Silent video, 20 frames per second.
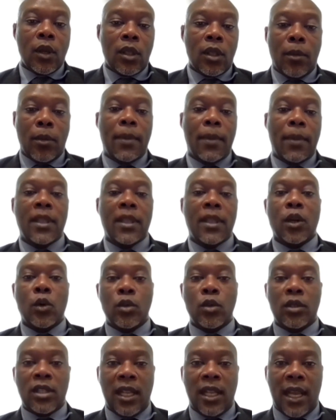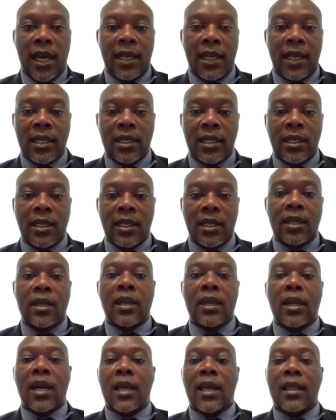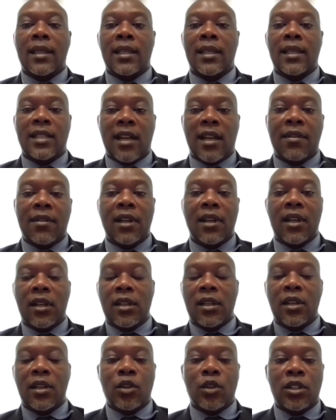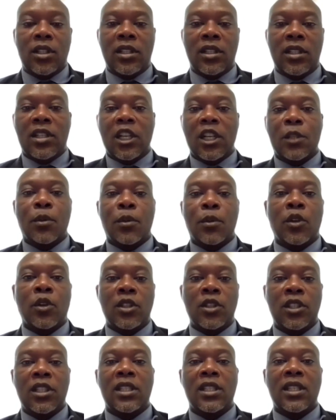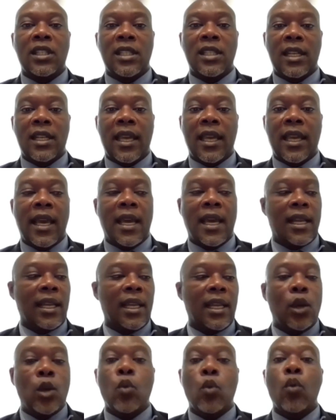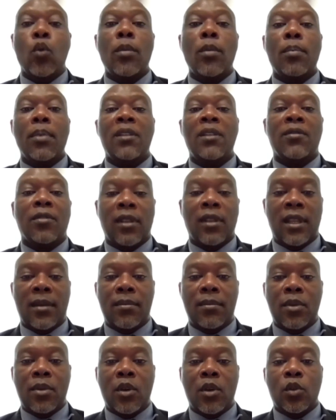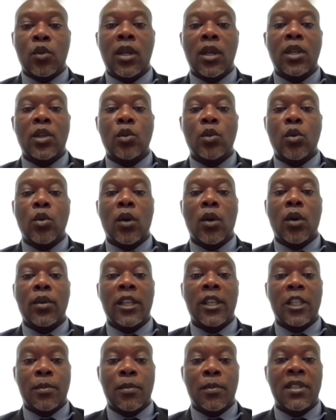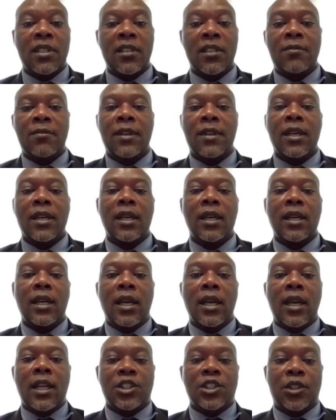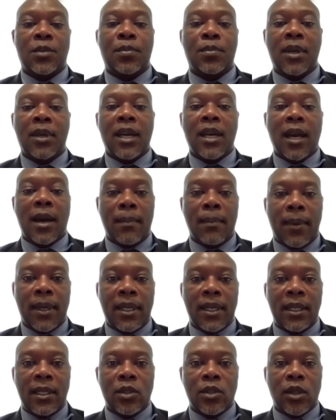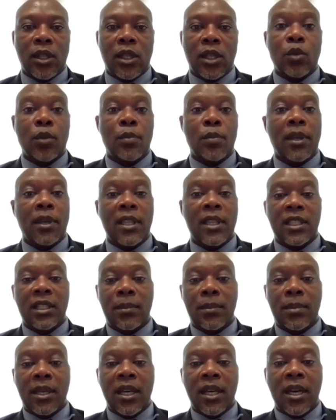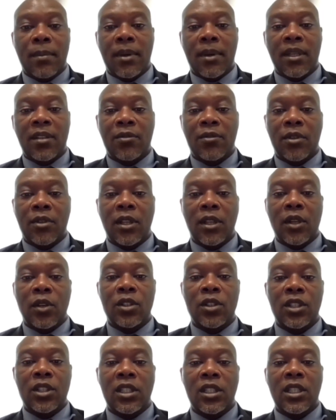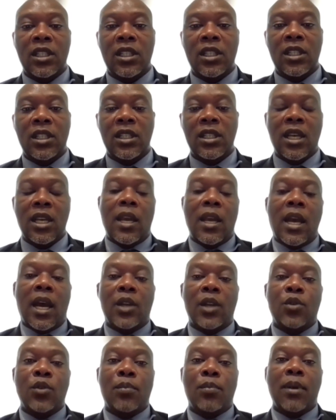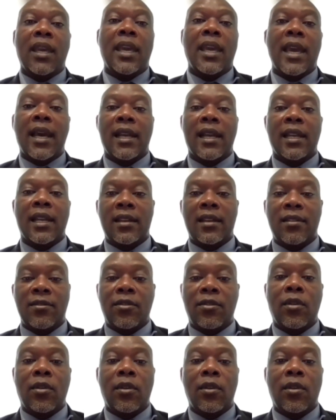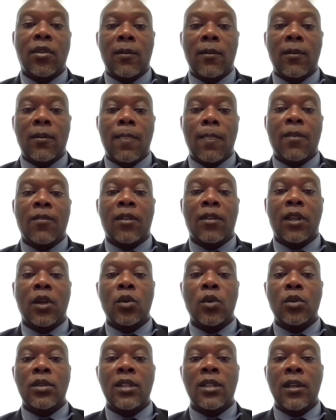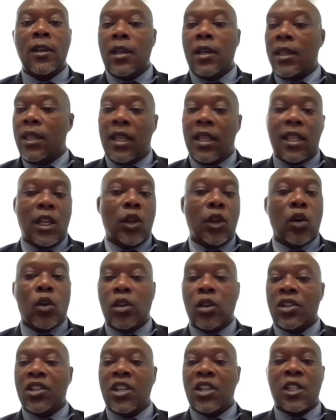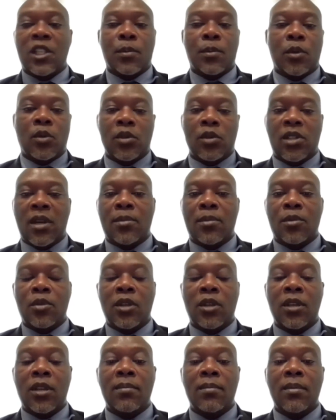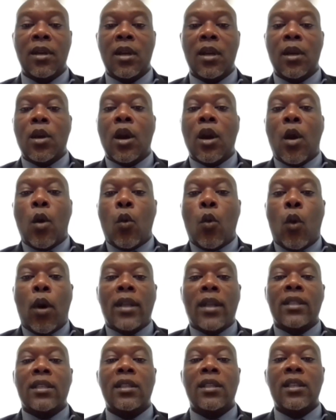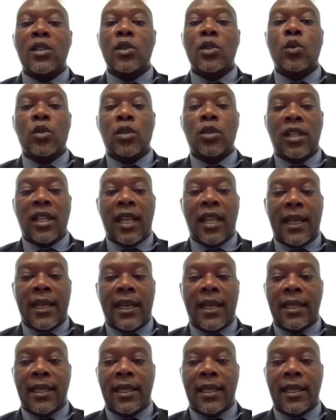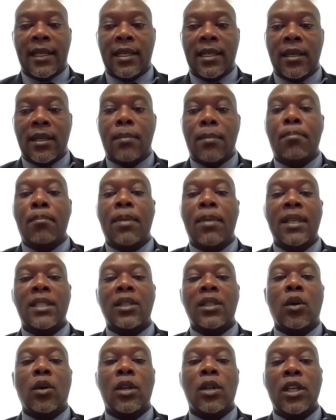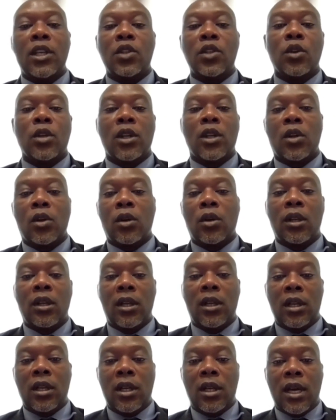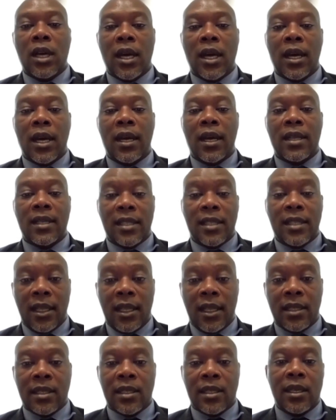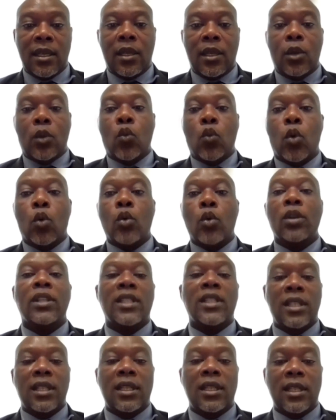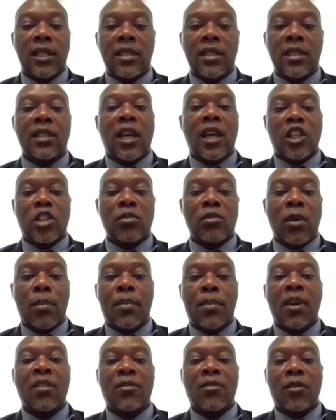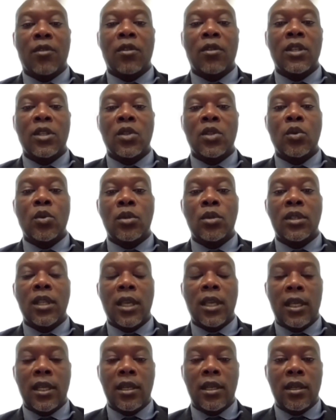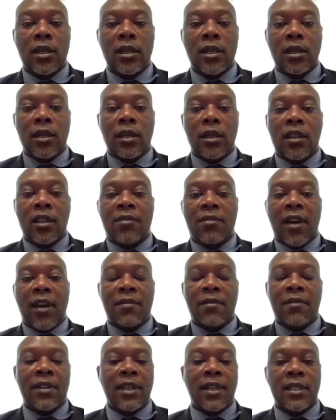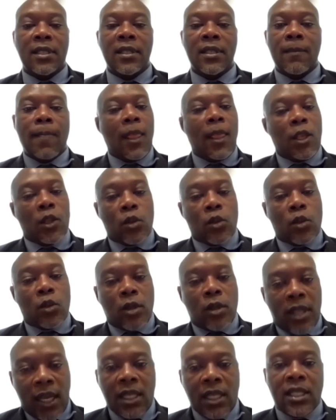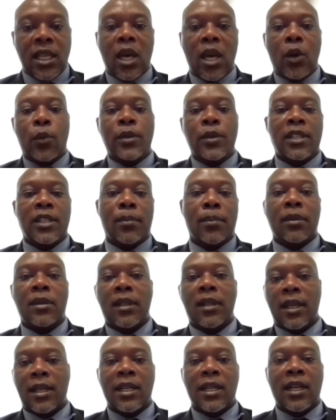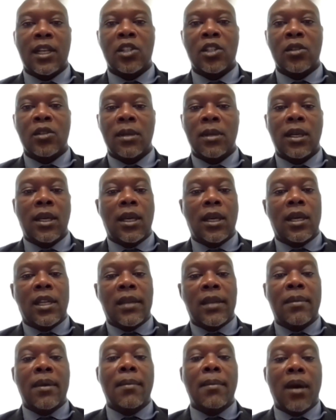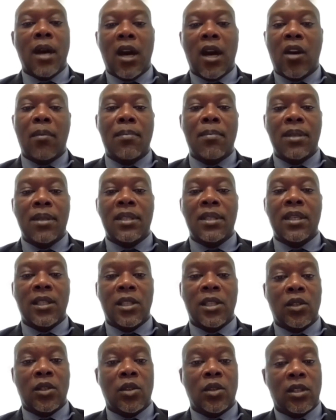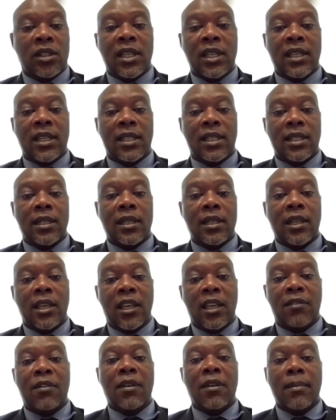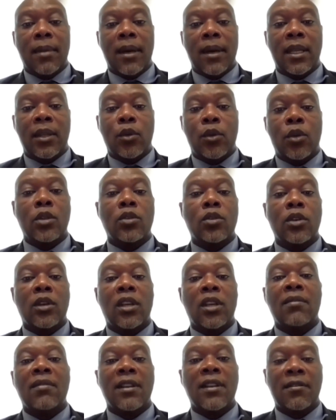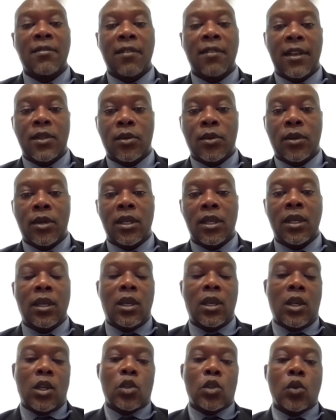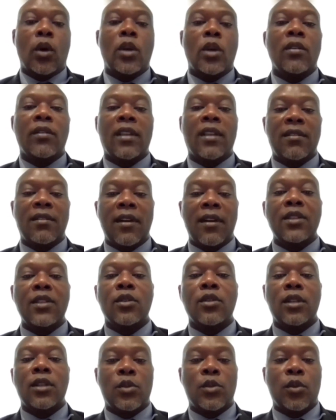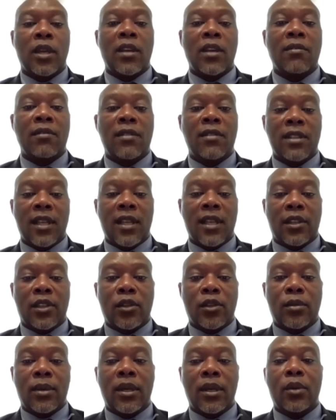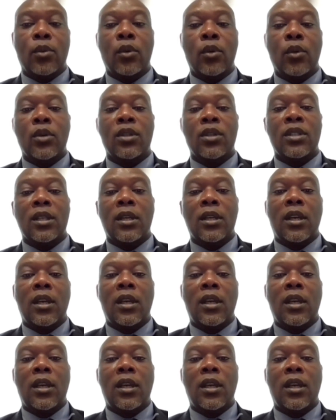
the moment the goods land, the transport, logistics, and KRA, we paid for them because we had to work with a specific shipping company, so that we pay the shipping company for the logistics and we pay KRA for the goods. Then the local transport was up to him. Once these goods landed, based on historical sales, we could see this customer paying for these goods in the 5 days. So that is how we supported that customer. Remember, our business is not just giving money, we also give advisory. So one of the advisories we gave this customer was,